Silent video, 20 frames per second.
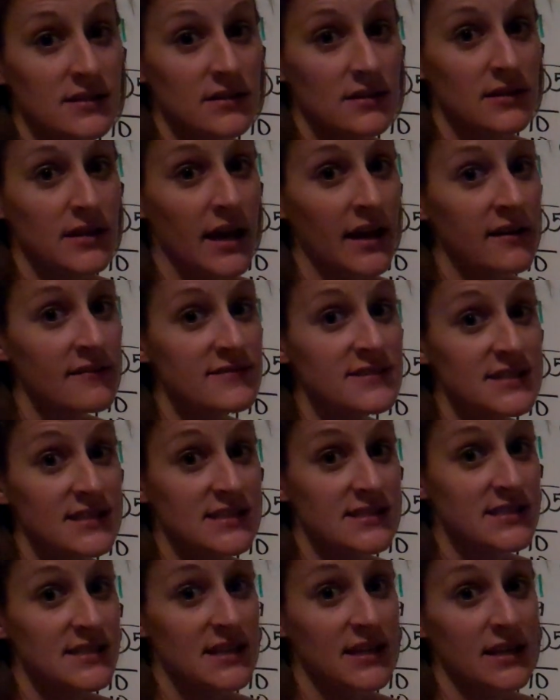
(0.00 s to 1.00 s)
negative
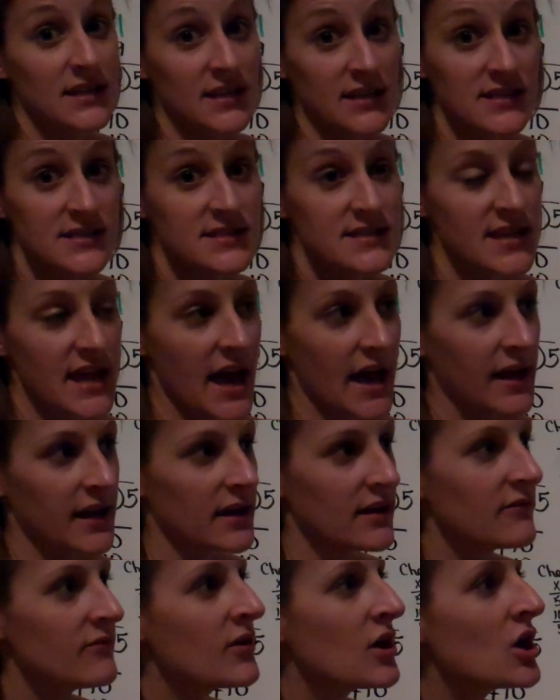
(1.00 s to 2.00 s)
16 is
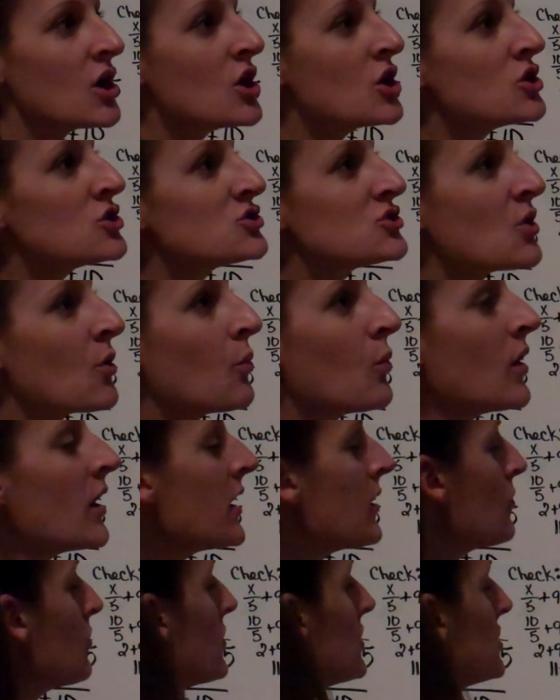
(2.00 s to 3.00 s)
negative, so what
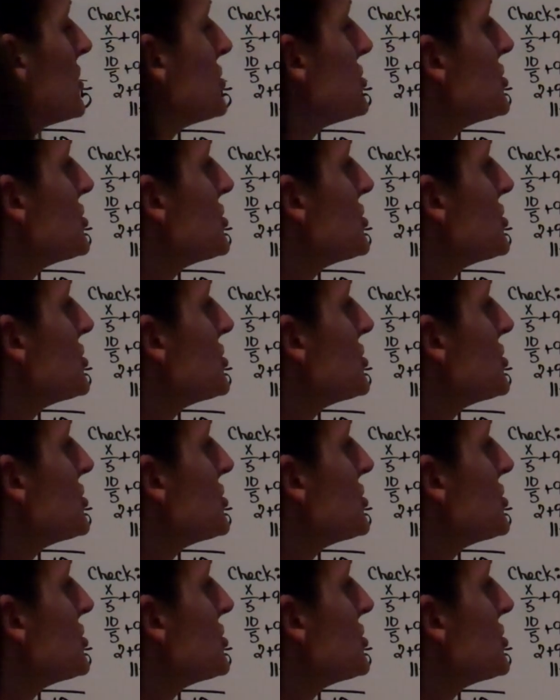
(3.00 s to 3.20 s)
I want to